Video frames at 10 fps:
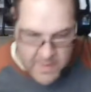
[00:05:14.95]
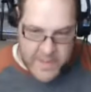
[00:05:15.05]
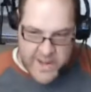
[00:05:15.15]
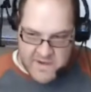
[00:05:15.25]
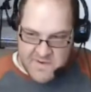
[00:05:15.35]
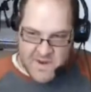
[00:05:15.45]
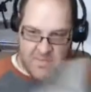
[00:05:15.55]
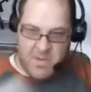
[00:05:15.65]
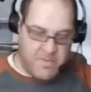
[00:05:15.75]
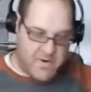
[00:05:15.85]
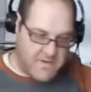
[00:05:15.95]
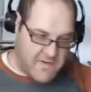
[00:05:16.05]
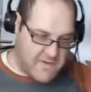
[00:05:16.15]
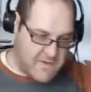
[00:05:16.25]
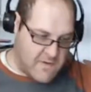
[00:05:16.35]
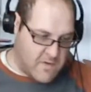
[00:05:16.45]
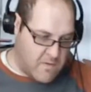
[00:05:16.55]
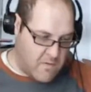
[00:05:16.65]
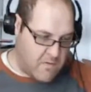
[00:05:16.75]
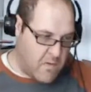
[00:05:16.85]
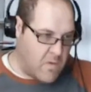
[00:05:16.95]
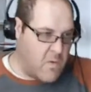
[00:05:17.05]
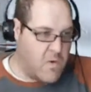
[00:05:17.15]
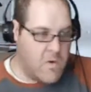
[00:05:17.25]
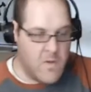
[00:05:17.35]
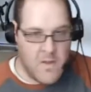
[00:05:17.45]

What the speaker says: I just had to be persistent. So